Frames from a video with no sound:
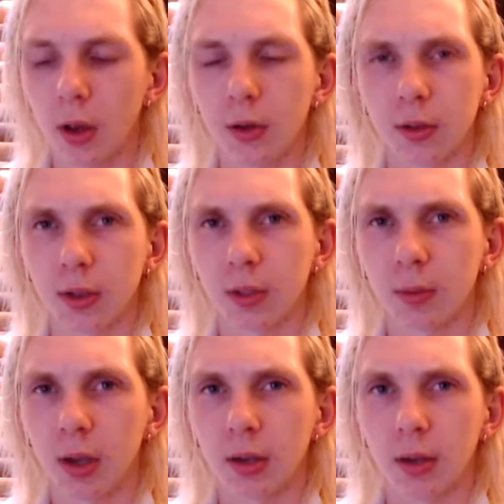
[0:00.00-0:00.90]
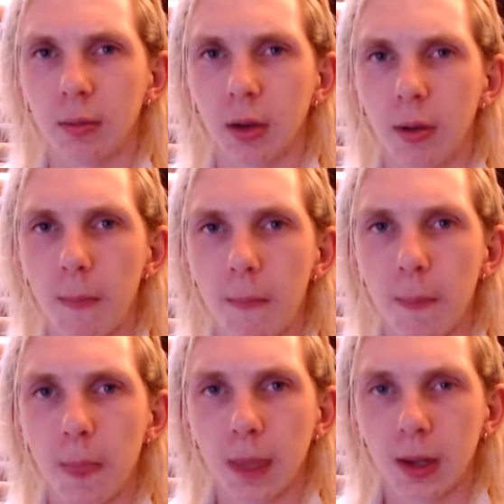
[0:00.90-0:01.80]
I was expecting, but
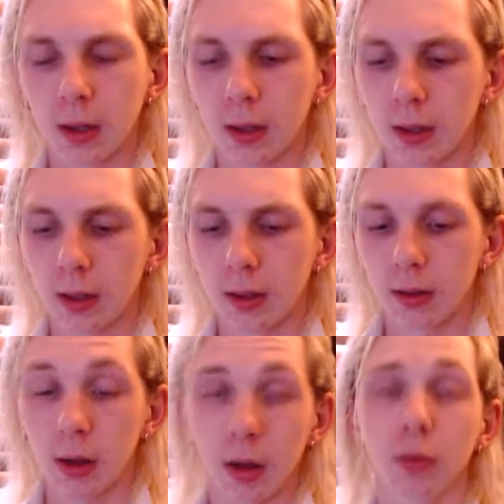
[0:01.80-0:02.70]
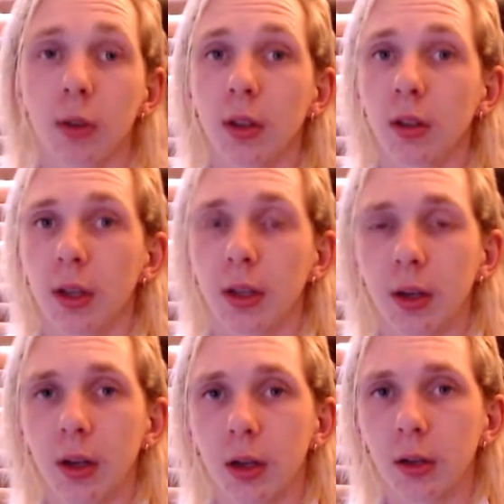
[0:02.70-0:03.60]
I really like
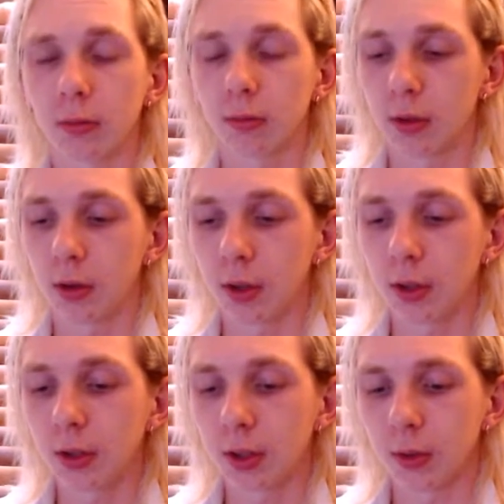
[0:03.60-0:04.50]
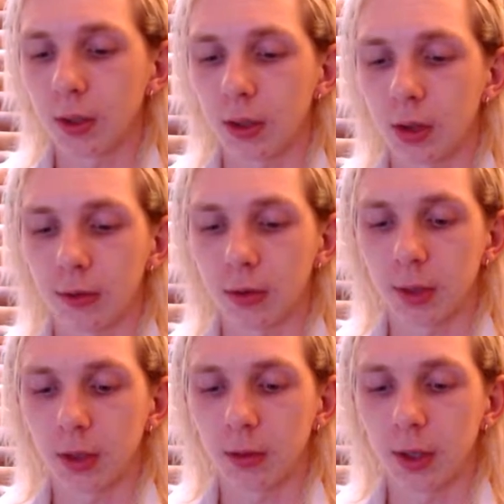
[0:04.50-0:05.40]
it. I got used to it after
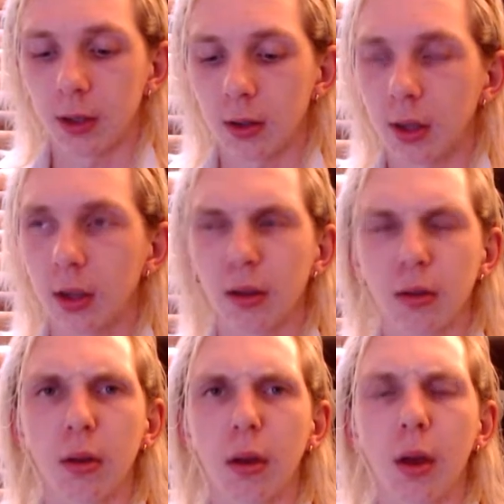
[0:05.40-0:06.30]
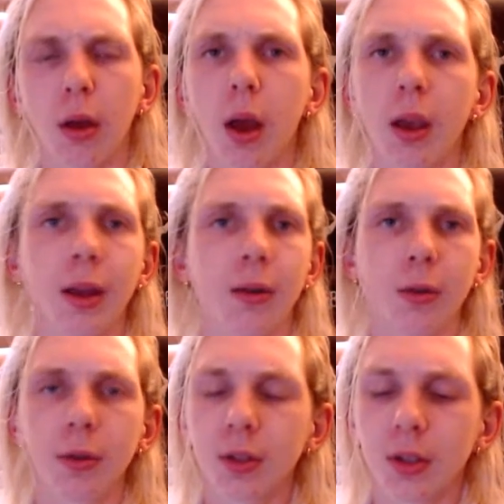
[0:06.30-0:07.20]
about a week. Like, again,
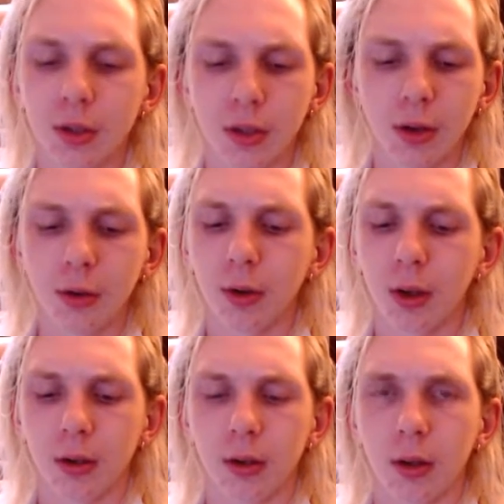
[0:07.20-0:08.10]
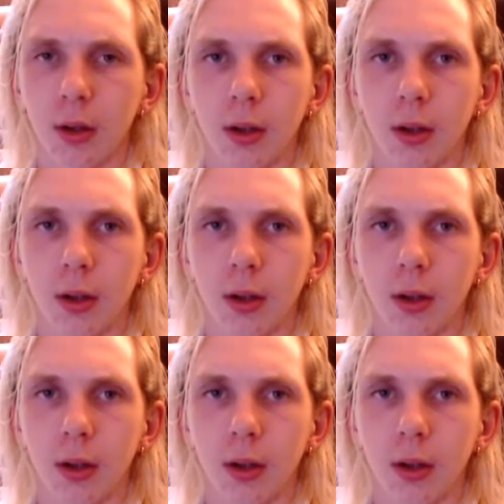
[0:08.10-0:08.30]
all this is new, and